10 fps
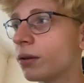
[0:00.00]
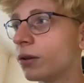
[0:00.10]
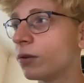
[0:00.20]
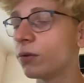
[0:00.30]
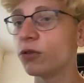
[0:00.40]

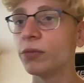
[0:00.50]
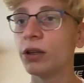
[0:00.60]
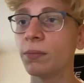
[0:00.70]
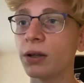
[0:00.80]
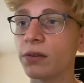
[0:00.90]
social media
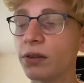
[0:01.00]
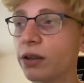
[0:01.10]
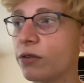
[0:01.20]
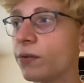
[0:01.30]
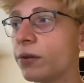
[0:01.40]
marketing
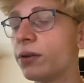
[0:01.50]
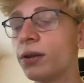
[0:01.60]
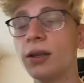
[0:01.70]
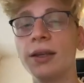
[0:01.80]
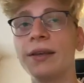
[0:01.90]
agency,
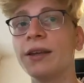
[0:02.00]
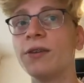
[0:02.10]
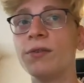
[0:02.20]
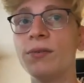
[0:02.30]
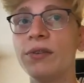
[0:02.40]
get
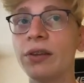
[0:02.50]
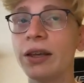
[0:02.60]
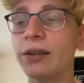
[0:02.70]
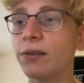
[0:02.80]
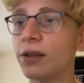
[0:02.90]
into
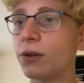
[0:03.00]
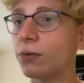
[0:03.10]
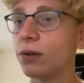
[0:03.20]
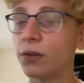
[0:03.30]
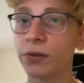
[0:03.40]
sales, get into
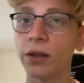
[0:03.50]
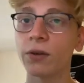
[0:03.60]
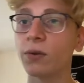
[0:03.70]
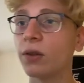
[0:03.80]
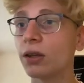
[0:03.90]
this, get
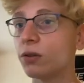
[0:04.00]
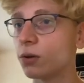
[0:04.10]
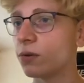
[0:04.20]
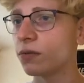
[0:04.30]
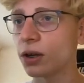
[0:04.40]
into that. No,
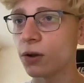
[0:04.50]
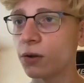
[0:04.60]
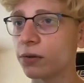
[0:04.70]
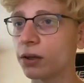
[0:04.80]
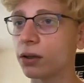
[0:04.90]
fuck all
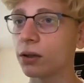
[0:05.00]
of that.